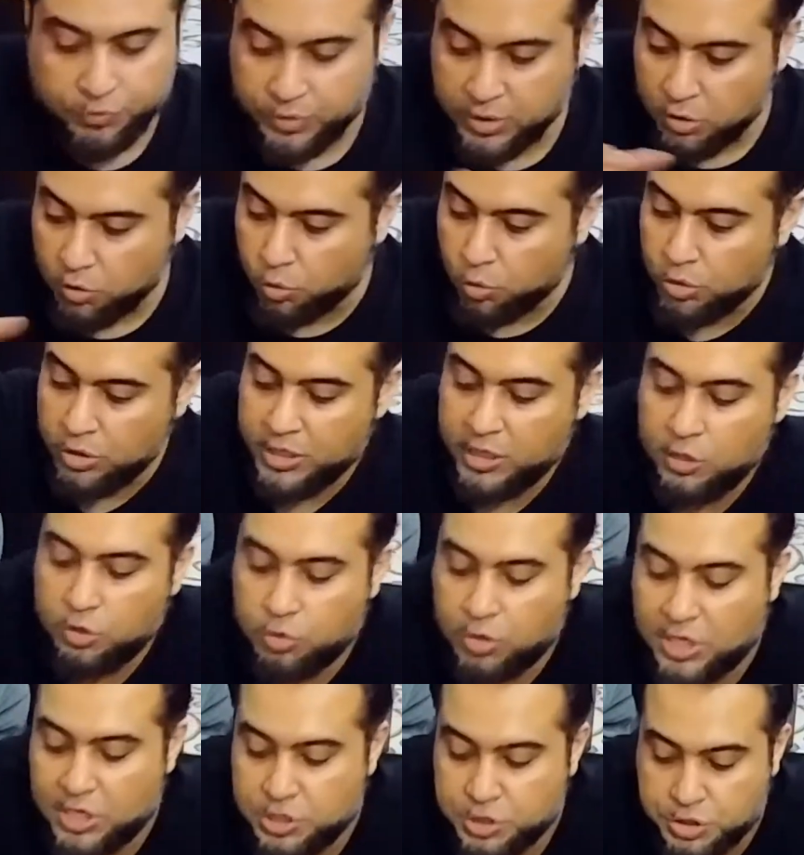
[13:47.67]
the older
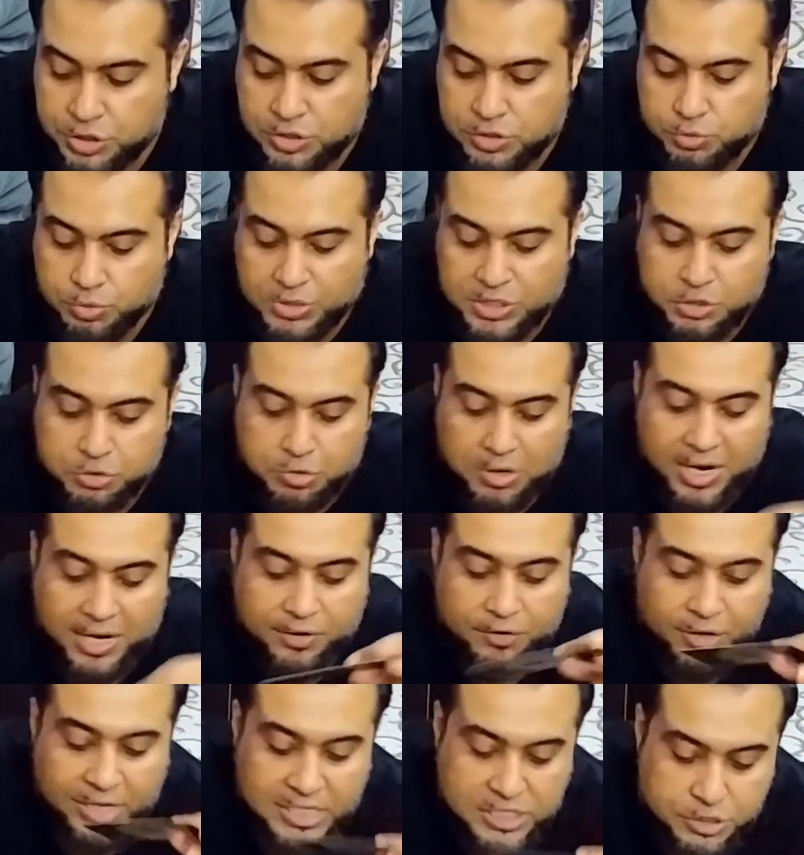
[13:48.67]
locations which you had
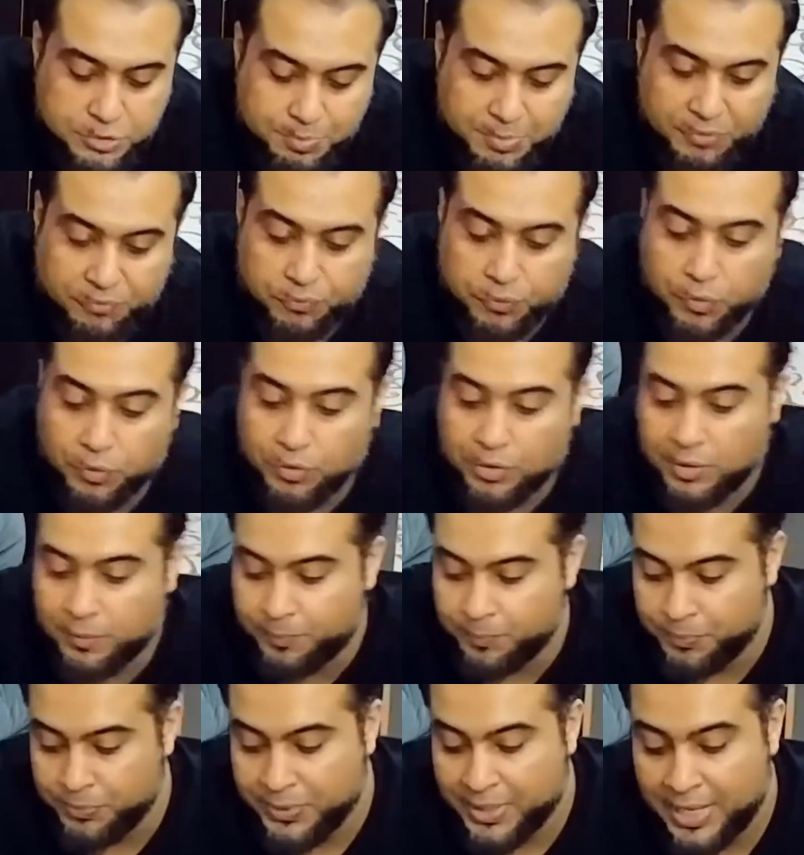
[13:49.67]
reached before,
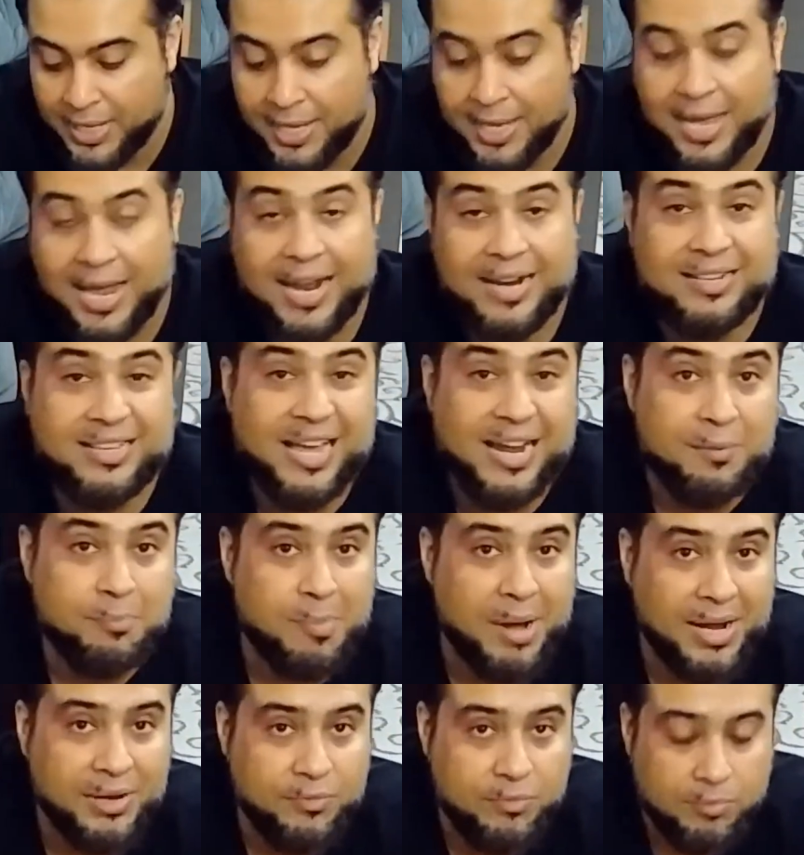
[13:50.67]
and that
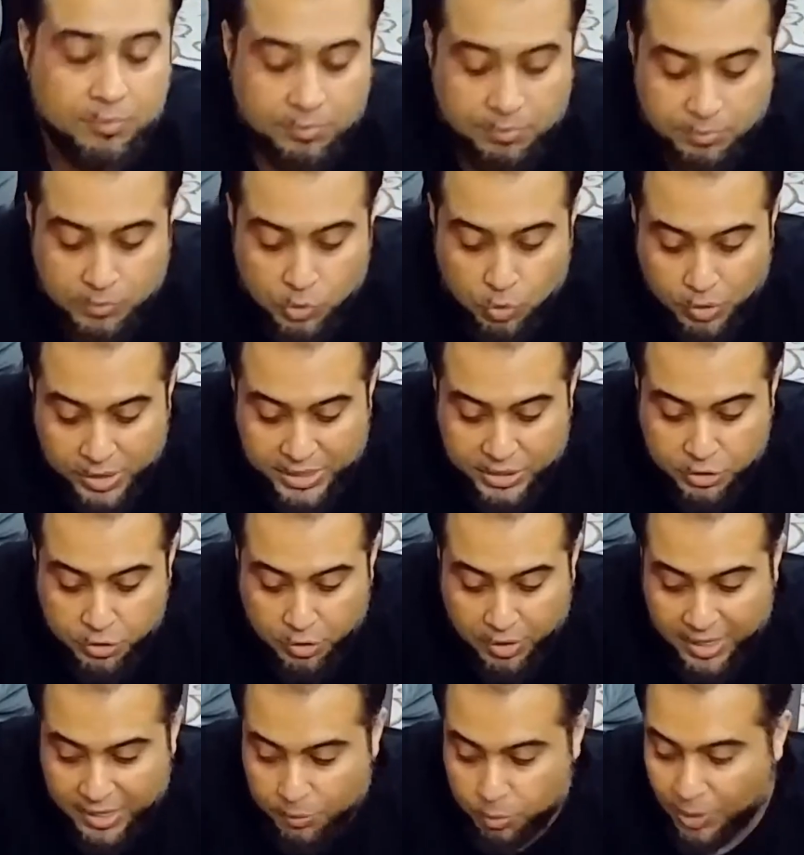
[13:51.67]
might go in
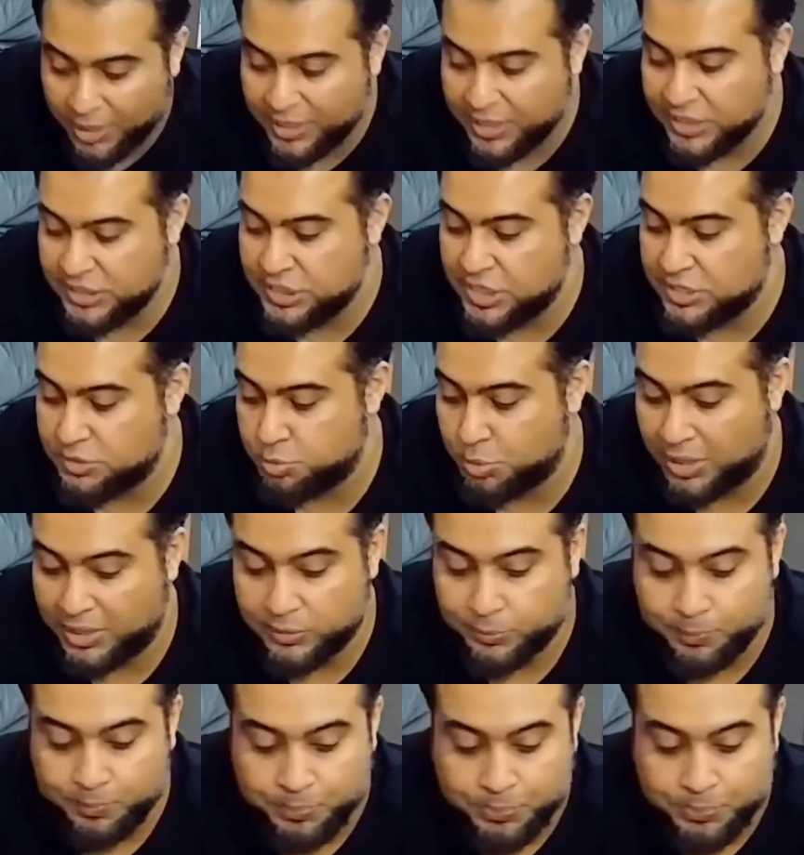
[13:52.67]
your advantage as well.